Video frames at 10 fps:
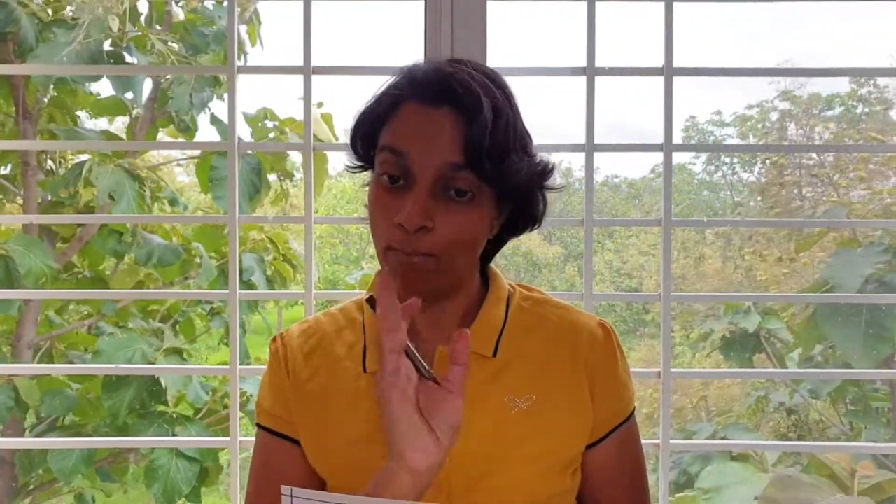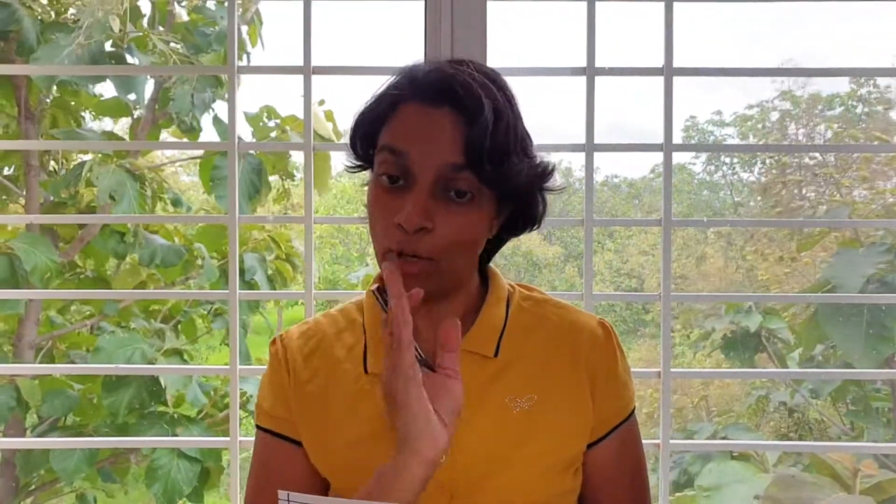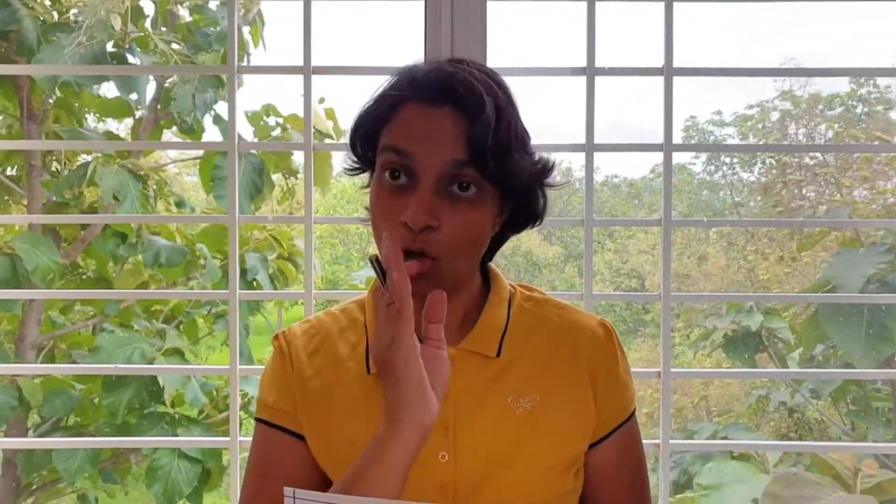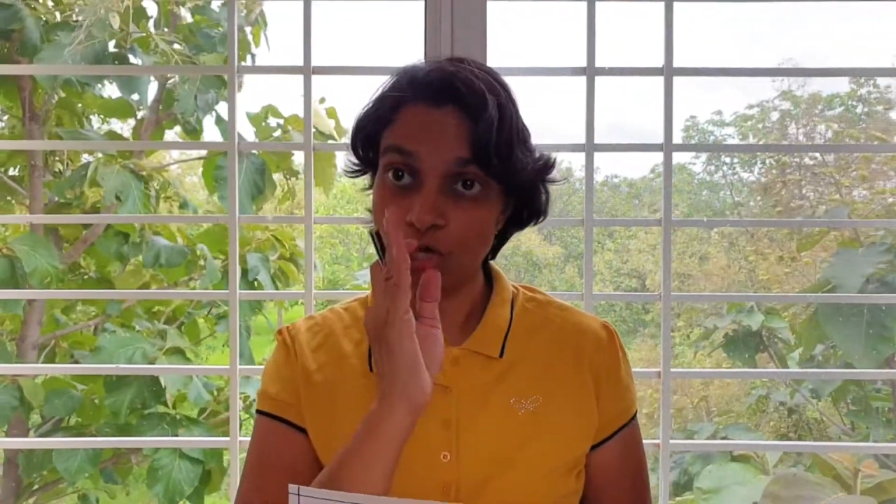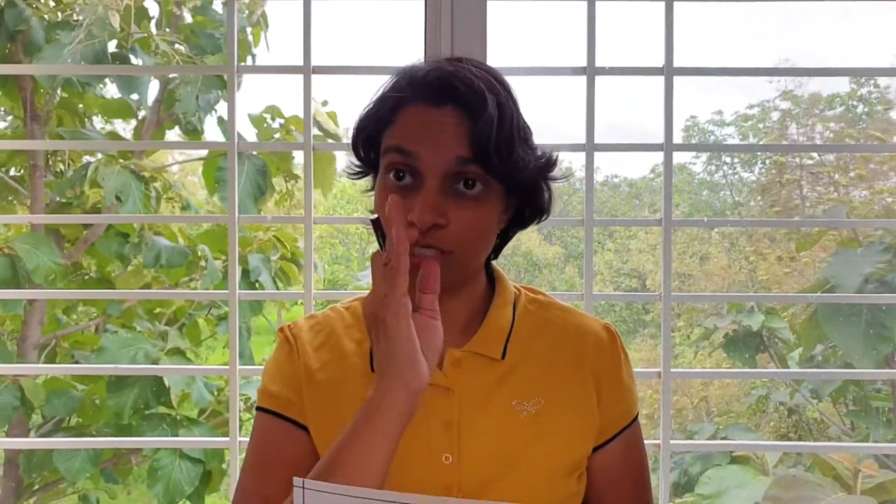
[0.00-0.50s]

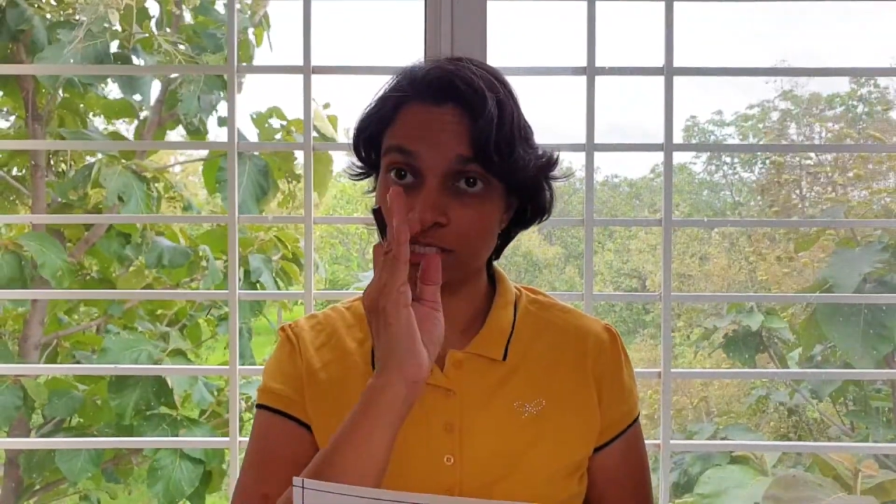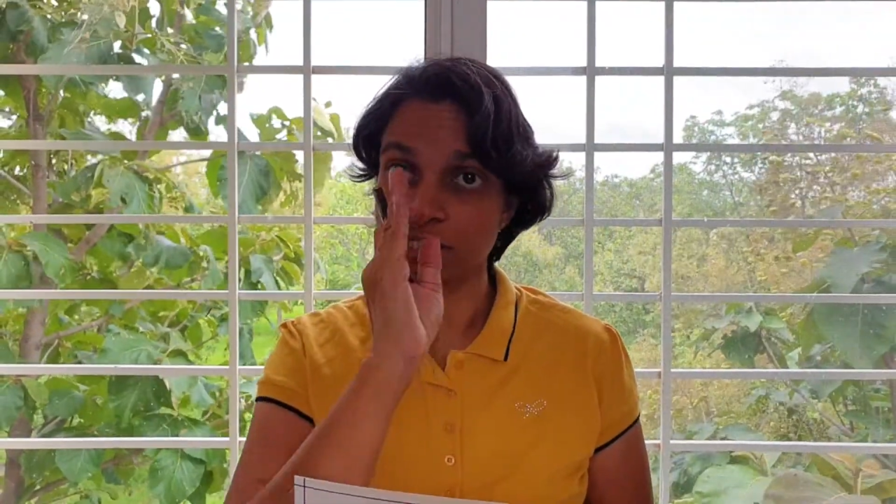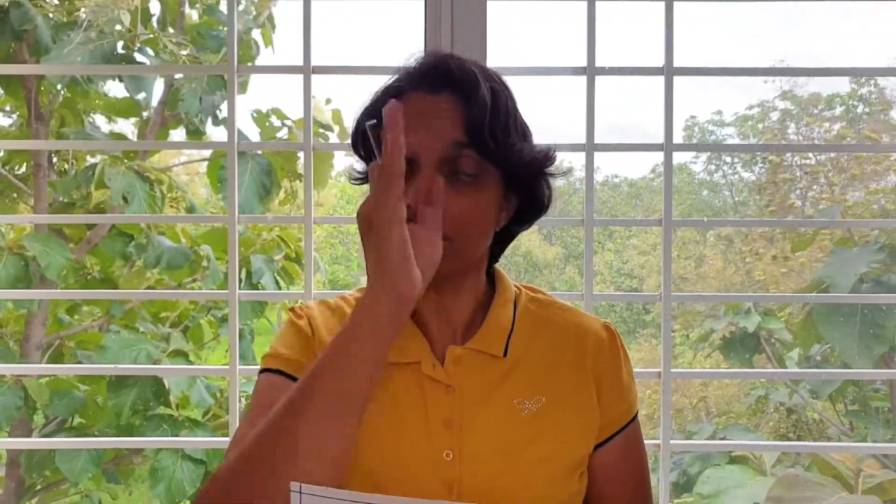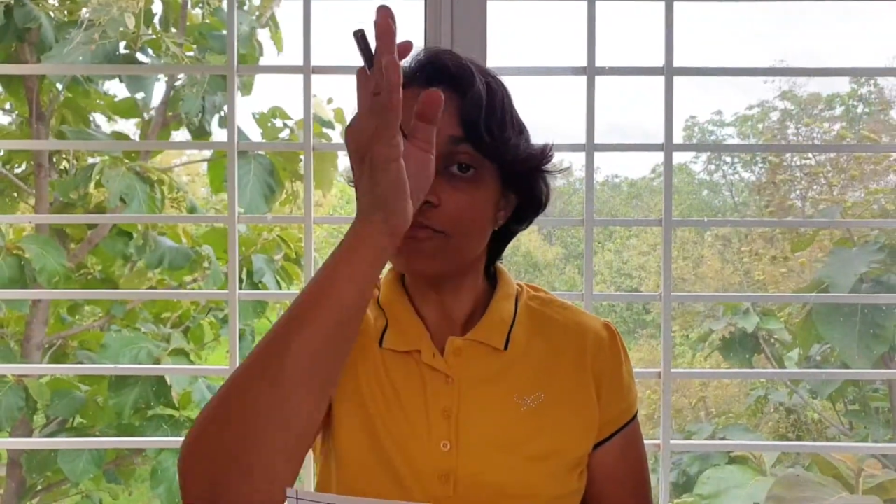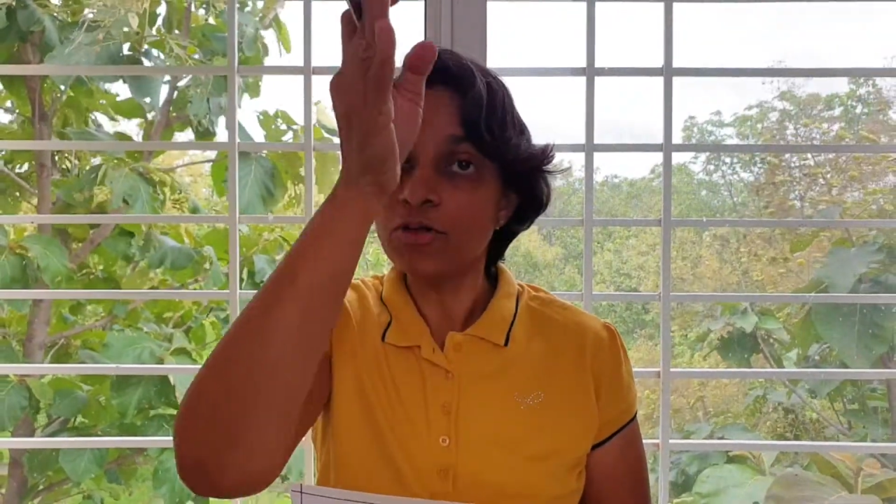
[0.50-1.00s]
blocks
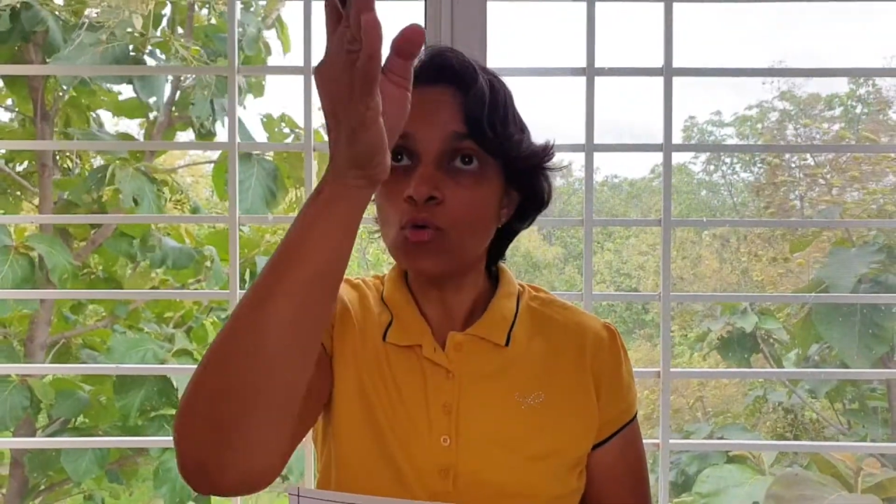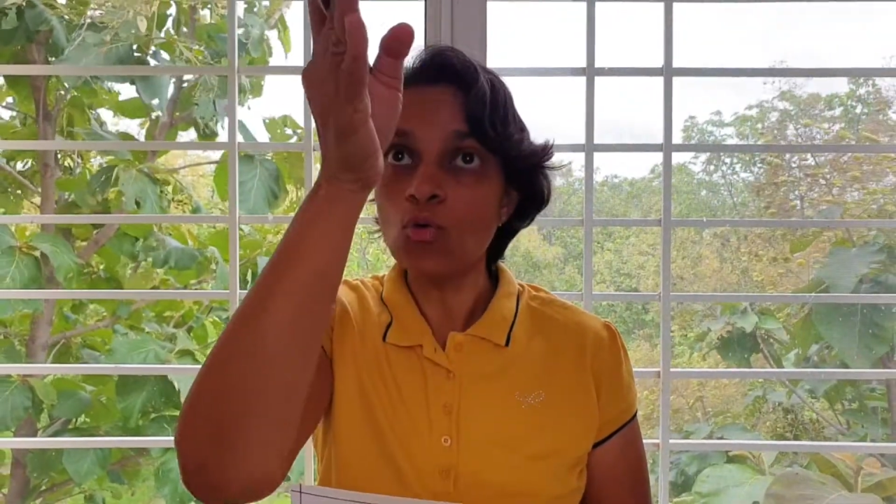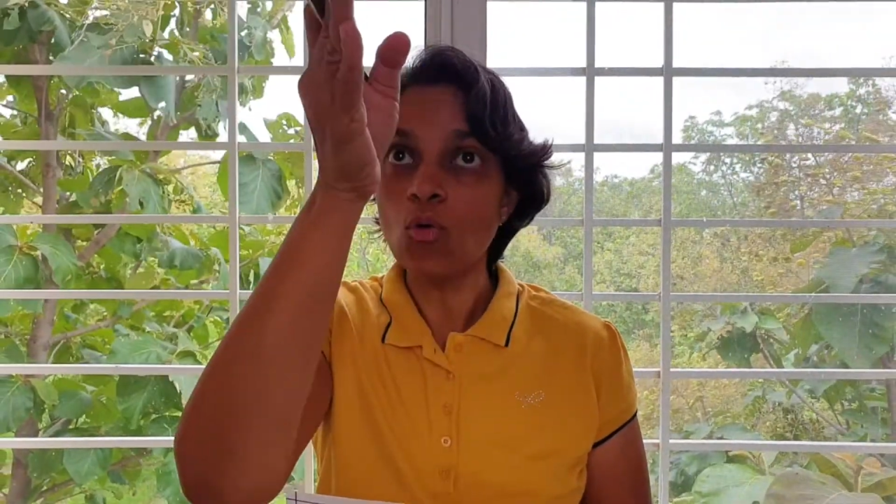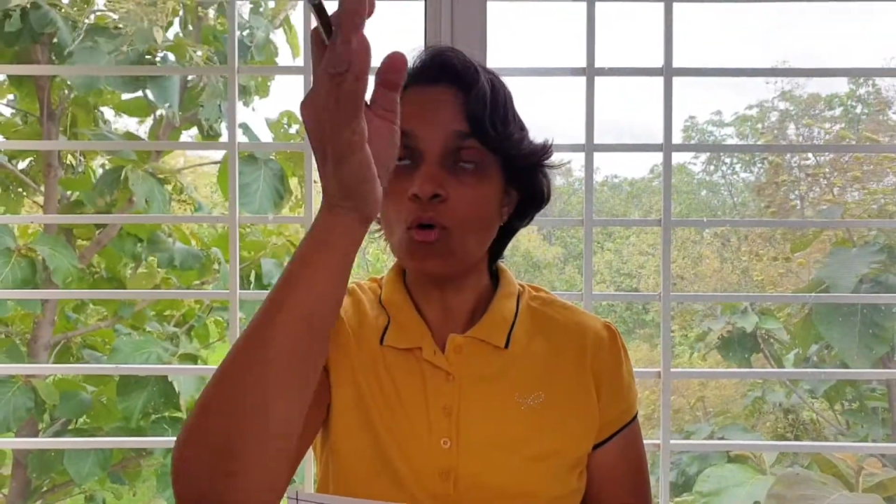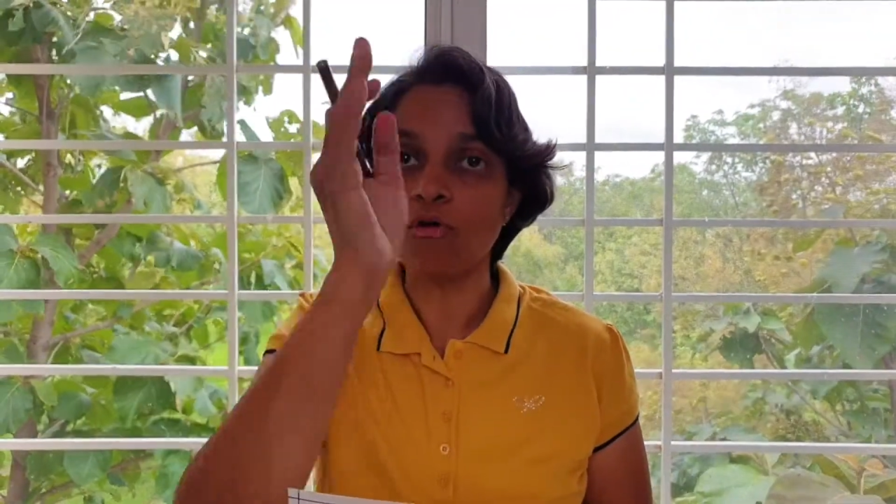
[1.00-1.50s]
the
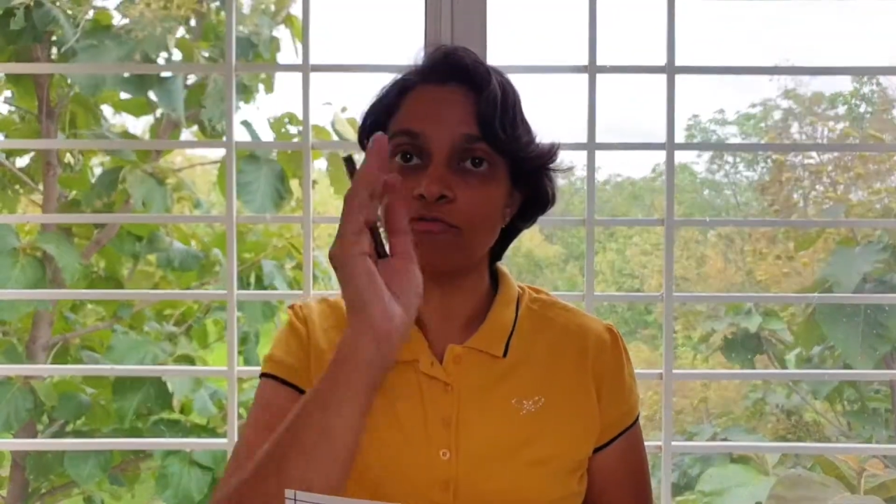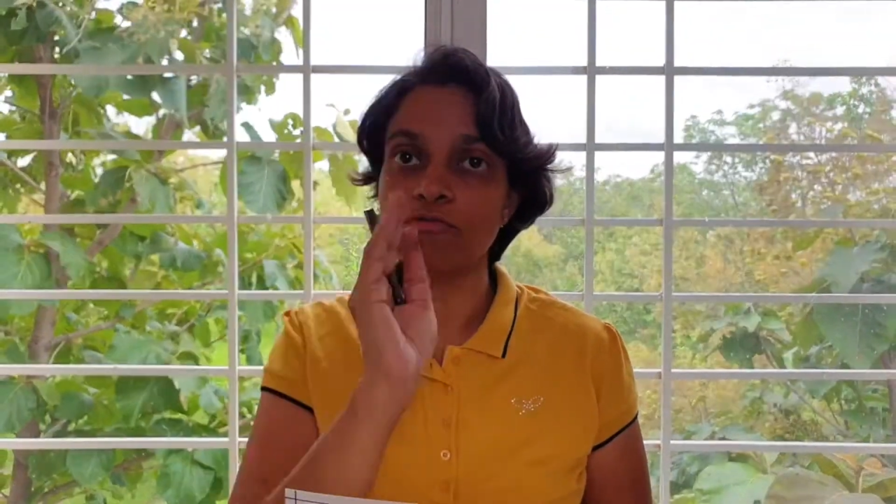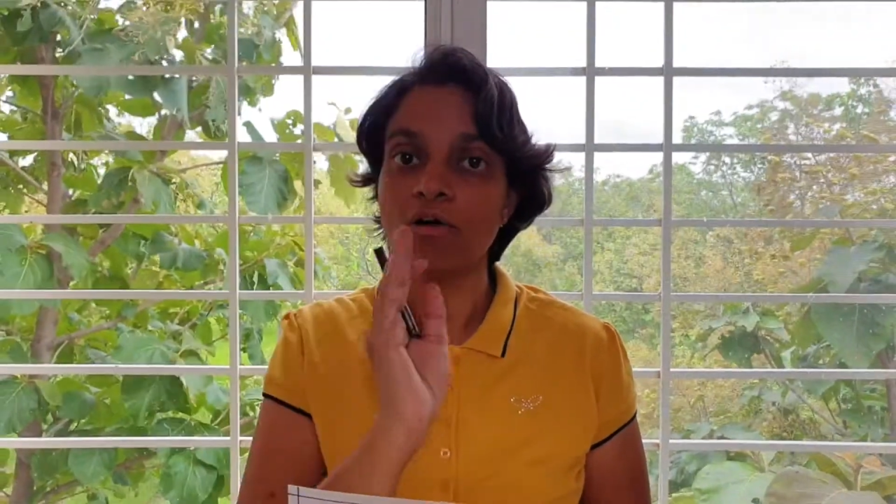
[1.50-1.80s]
view of